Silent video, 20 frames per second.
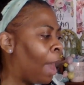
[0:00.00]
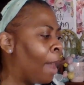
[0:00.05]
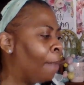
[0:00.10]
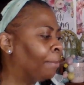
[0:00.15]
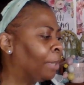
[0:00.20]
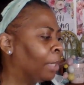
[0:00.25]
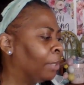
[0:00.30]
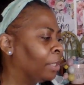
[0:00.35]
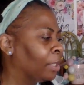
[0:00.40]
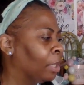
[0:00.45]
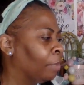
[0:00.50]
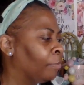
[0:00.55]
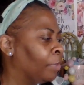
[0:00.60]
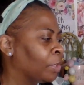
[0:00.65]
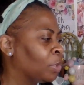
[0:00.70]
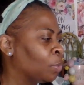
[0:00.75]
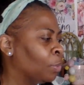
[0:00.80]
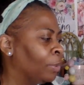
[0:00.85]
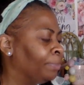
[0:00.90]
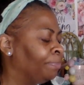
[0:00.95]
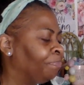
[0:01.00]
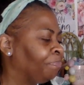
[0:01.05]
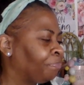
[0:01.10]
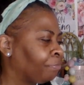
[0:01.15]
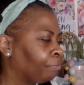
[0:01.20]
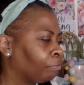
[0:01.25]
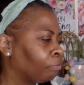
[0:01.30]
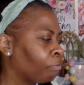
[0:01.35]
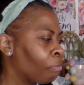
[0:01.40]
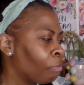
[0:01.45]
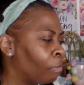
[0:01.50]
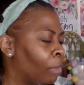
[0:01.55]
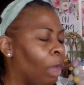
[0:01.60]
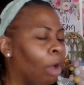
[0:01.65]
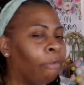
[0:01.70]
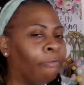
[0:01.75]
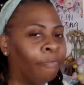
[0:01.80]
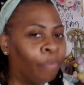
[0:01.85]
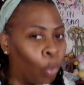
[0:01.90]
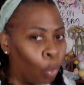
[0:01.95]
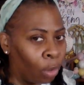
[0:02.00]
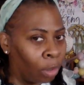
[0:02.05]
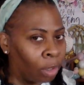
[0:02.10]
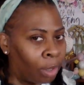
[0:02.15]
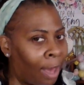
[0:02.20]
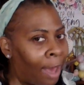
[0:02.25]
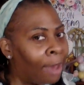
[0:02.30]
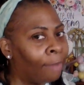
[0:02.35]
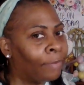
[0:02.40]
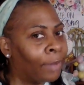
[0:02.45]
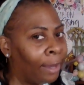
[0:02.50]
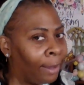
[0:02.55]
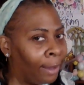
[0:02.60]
I'm going to give this one a 4. I've